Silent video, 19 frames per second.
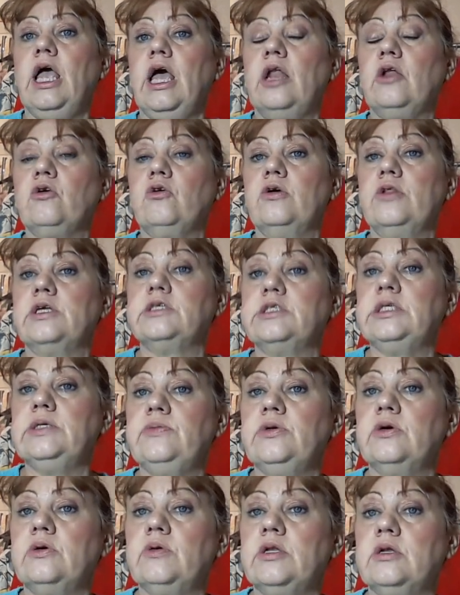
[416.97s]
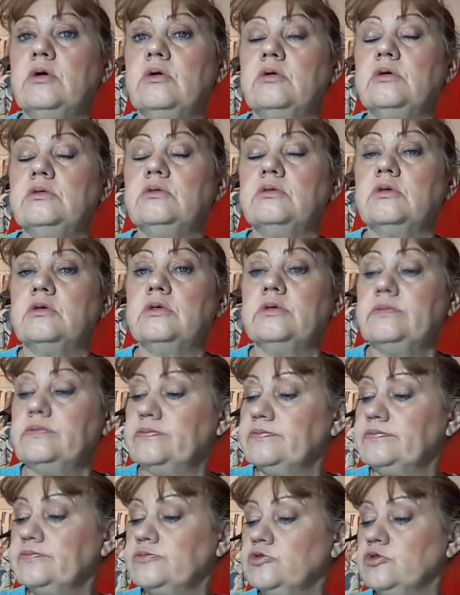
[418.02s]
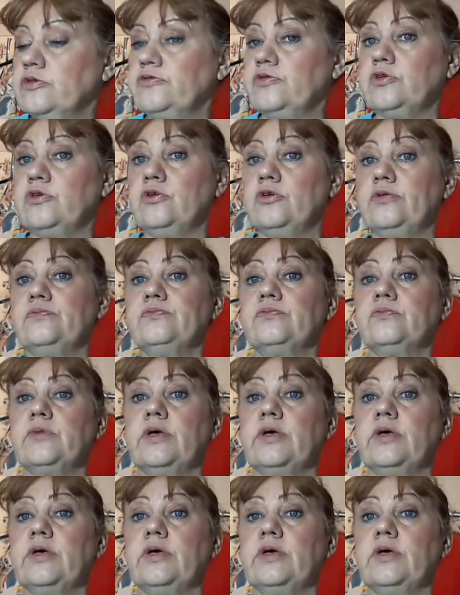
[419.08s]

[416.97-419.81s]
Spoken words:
And I got this email and went, oh no, totally forgot.